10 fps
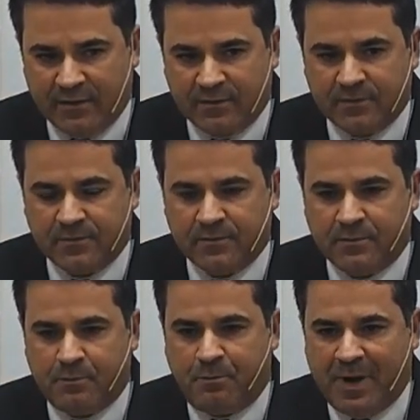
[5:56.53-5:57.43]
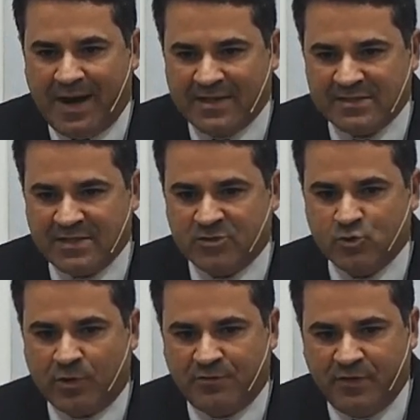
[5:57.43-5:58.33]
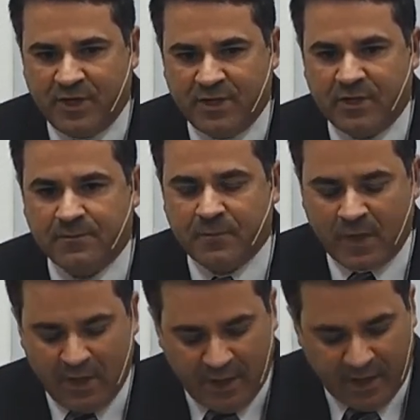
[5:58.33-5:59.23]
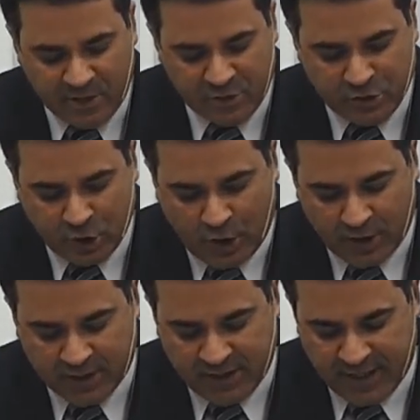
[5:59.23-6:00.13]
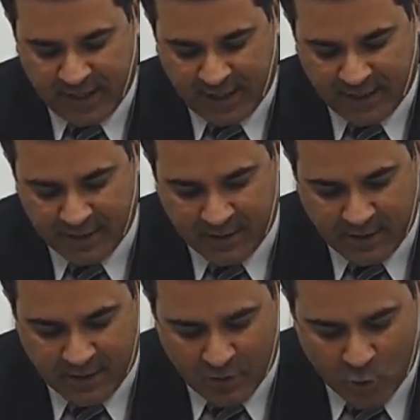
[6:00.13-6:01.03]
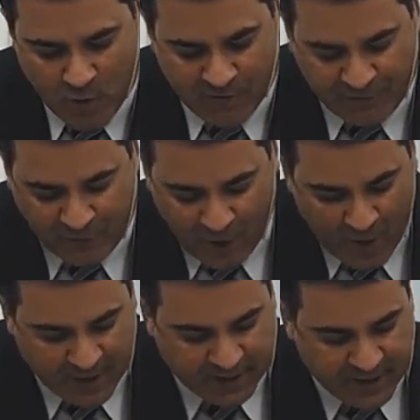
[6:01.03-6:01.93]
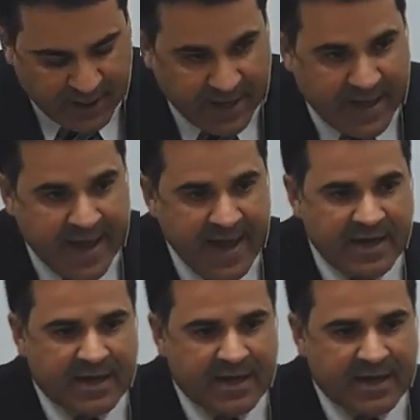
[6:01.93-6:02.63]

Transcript: only will only have peace in man's life, men will ever